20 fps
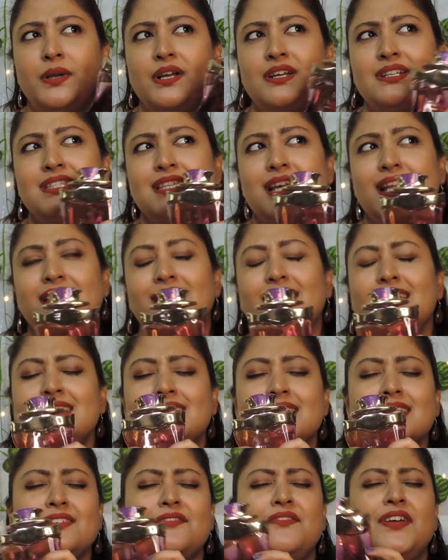because
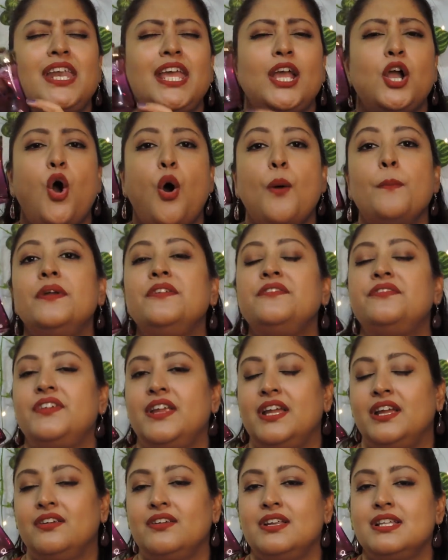this is a very common
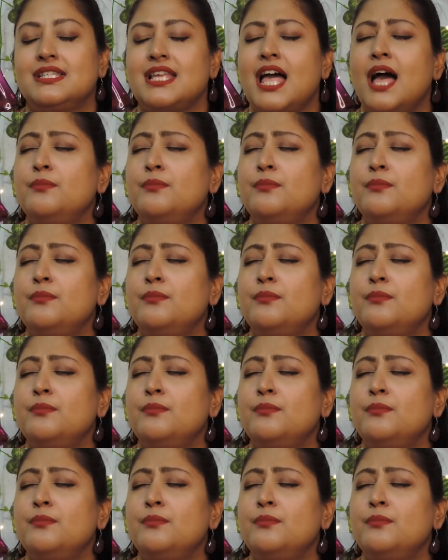fragrance.